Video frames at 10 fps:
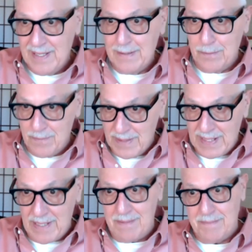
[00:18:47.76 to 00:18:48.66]

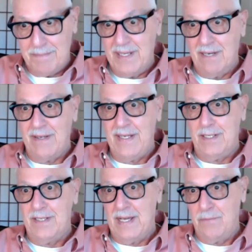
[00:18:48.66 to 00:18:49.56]
Well, Mary,
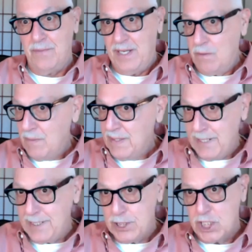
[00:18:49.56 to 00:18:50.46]
we don't want
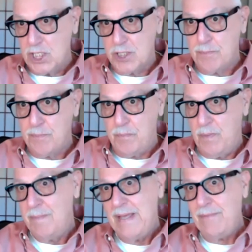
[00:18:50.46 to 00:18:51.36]
any church.
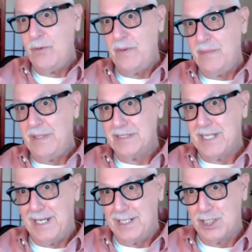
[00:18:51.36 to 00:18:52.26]
Well, maybe we will
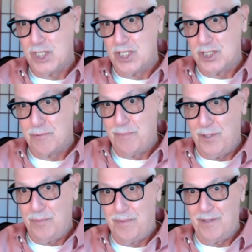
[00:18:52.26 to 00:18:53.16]
take a church
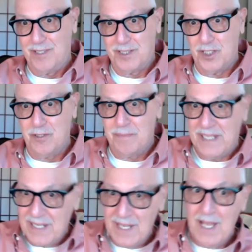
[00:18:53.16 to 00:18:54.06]
blooper or two,
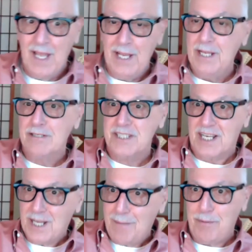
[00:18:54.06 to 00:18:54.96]
but here's a
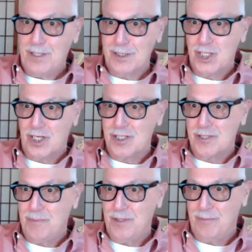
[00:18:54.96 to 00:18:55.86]
couple of church
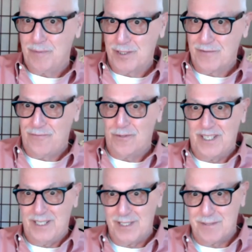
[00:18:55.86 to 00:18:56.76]
bloopers for you
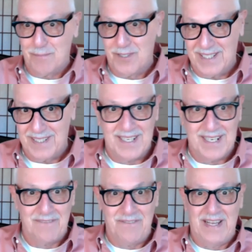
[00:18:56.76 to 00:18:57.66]
this morning that
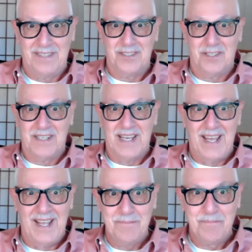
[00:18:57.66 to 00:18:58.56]
I found, okay?